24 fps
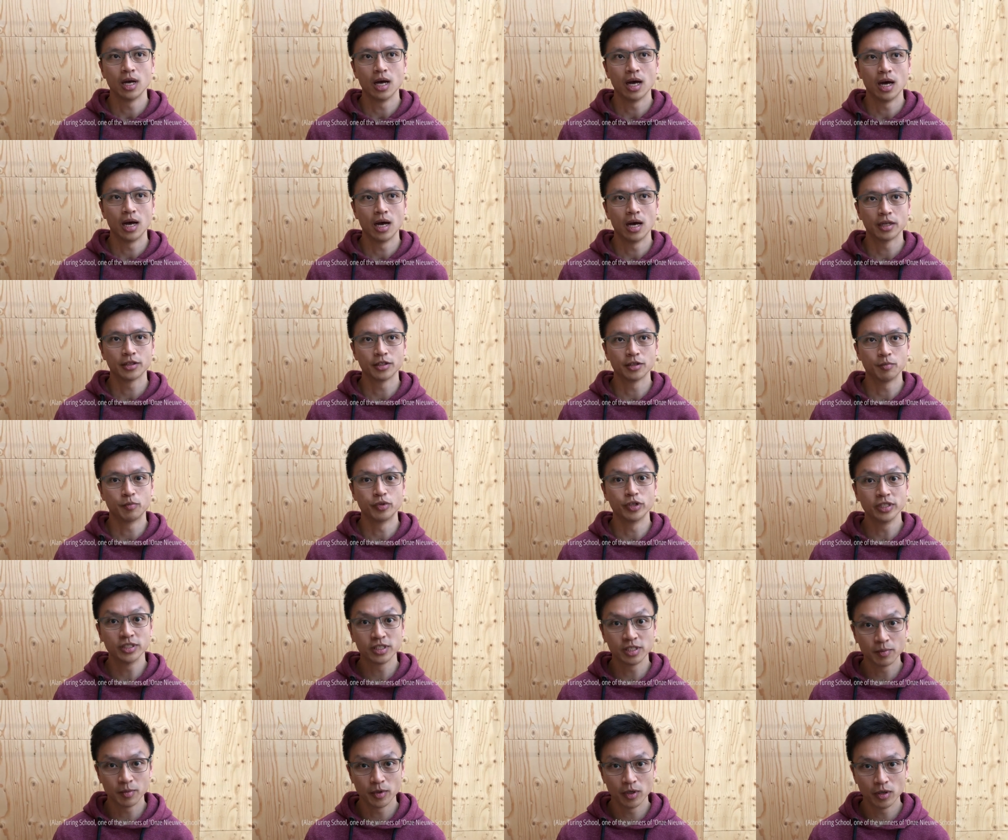Uh, the
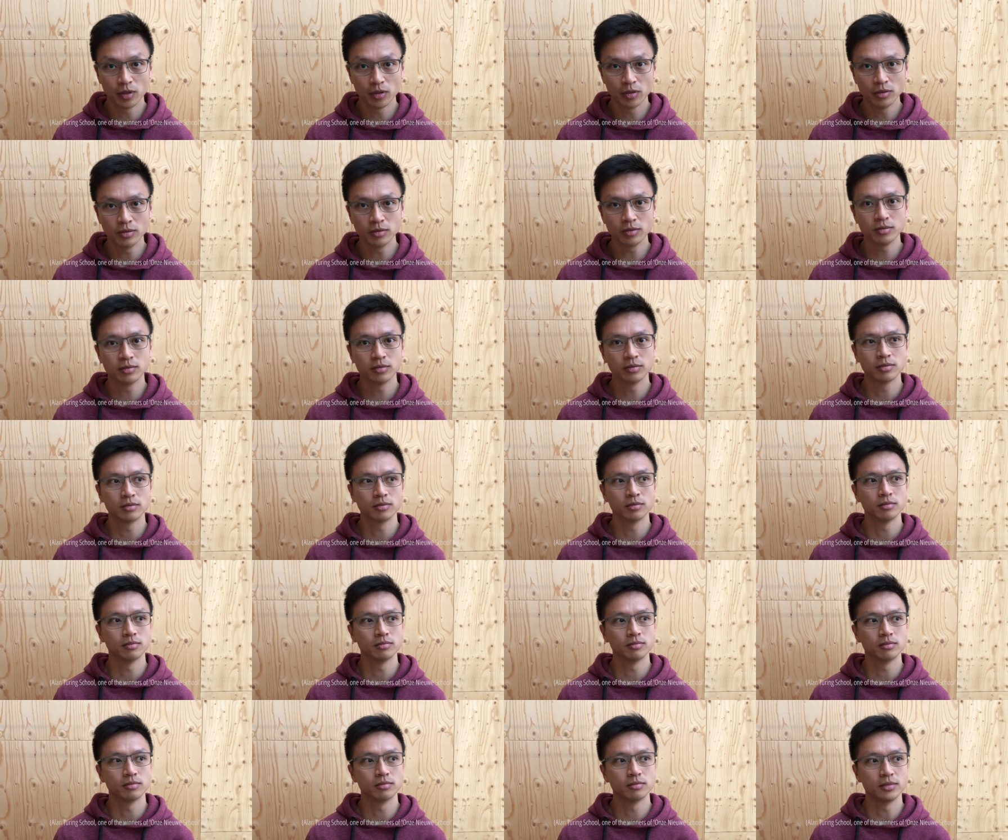
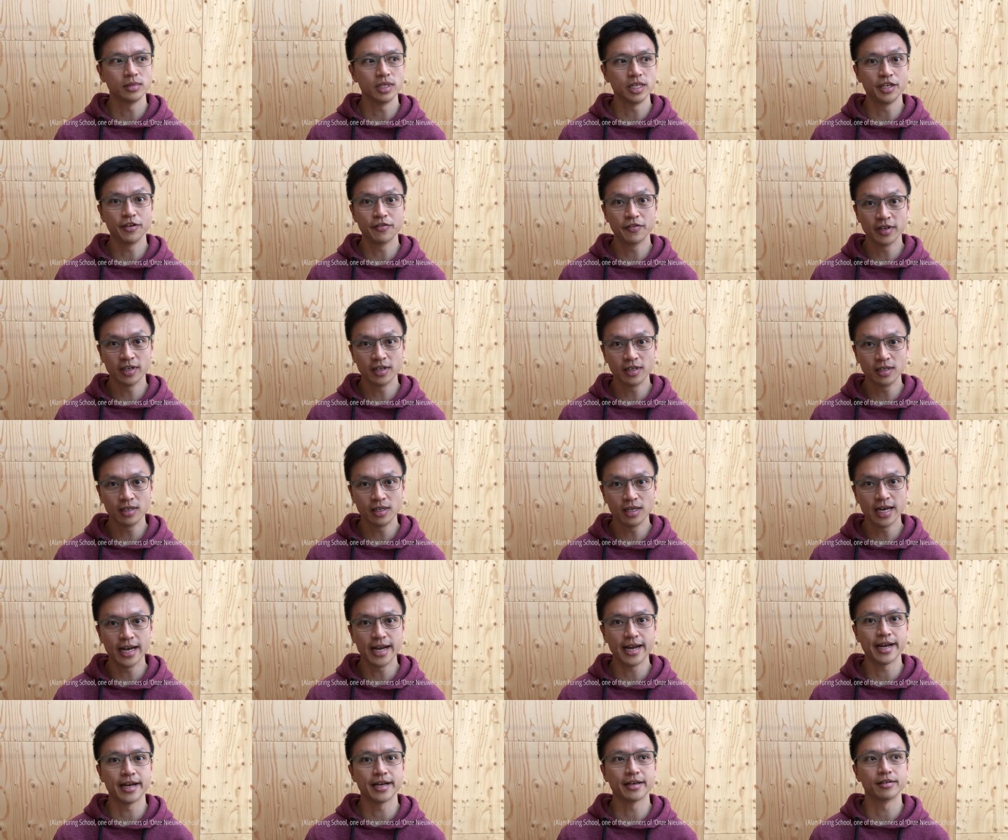principal, Eva,
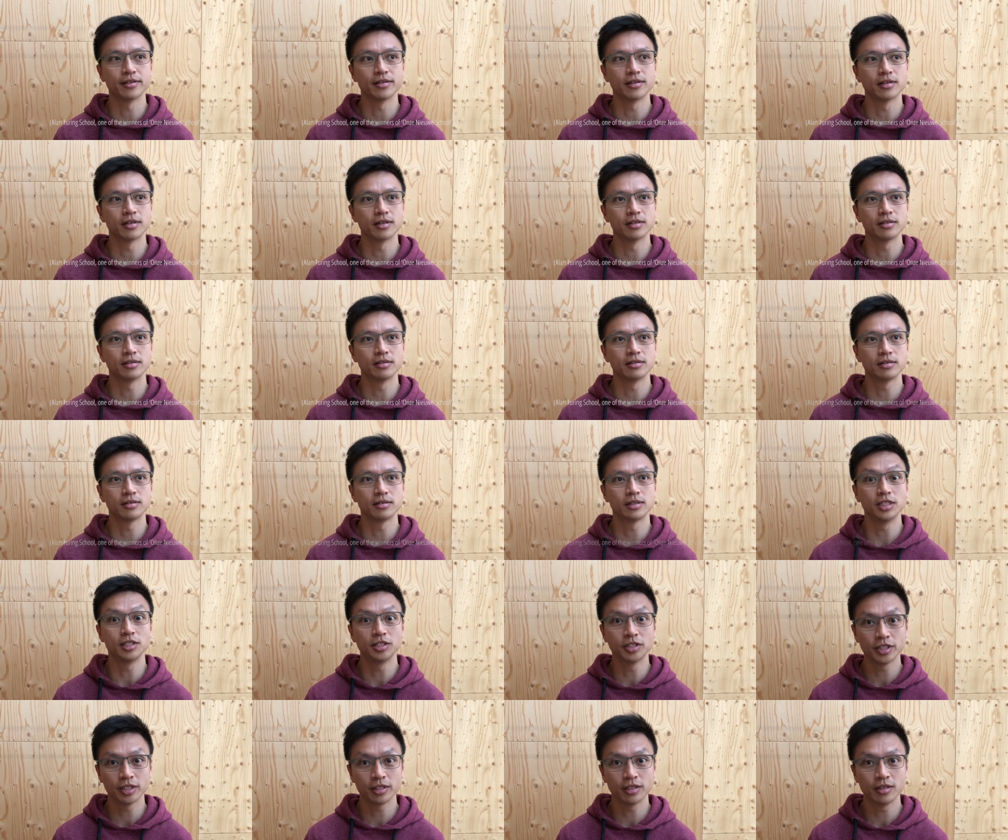and the
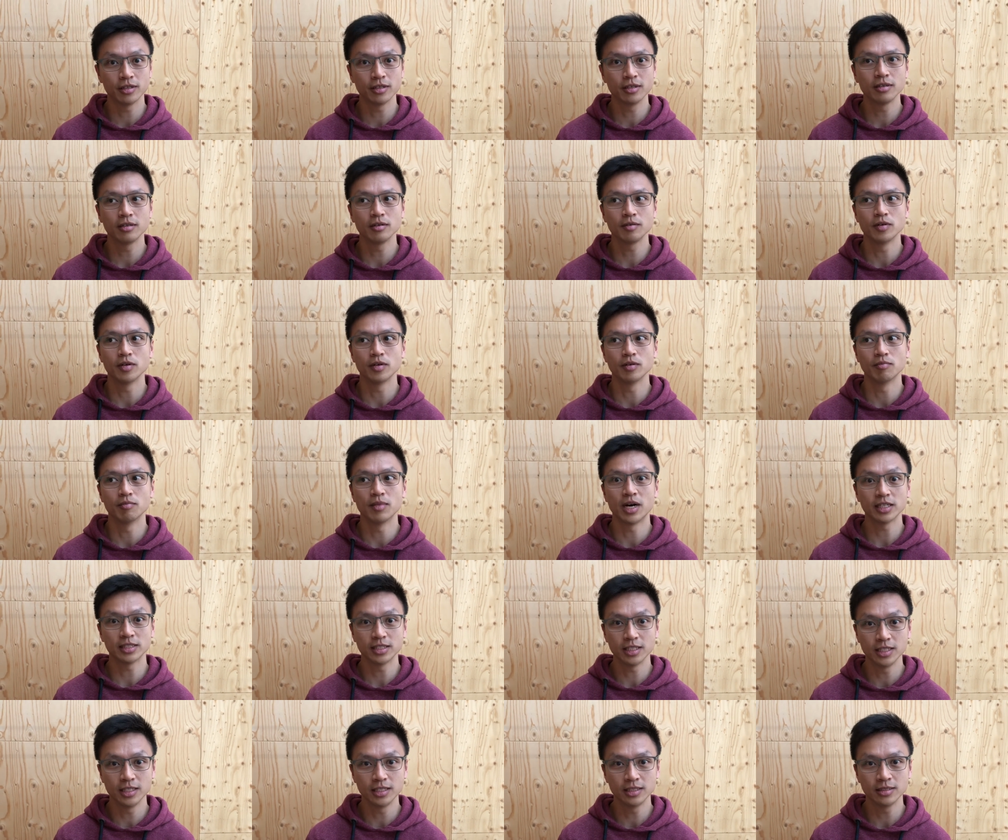teacher,
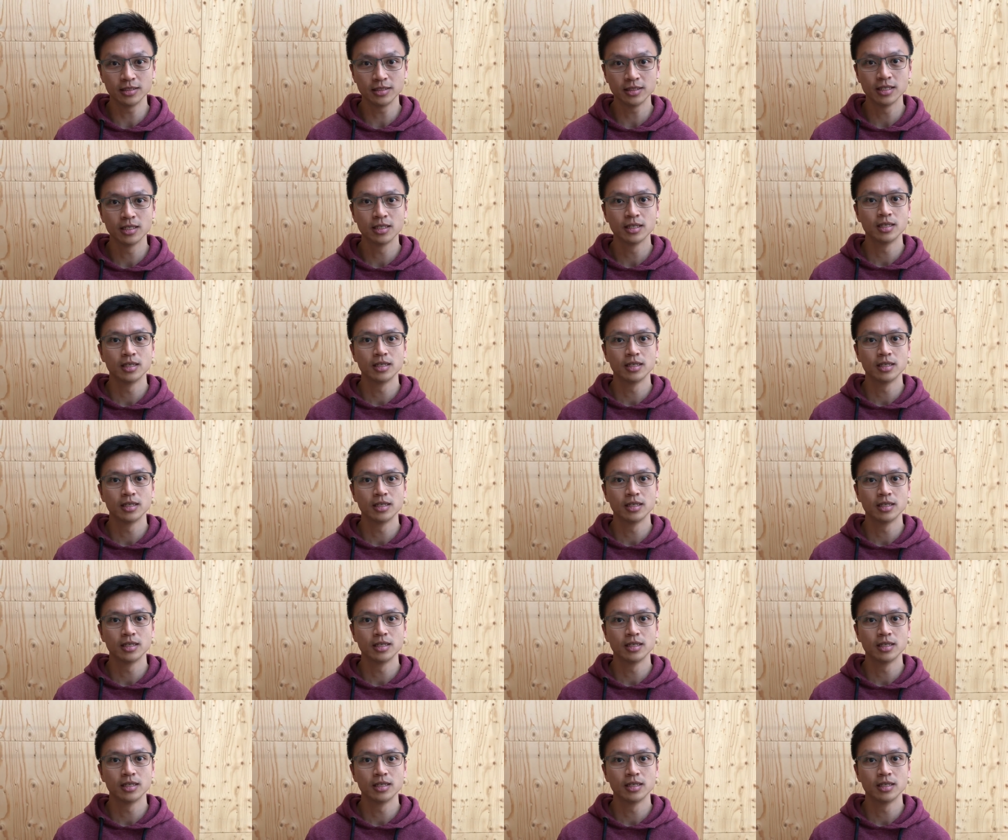Martin,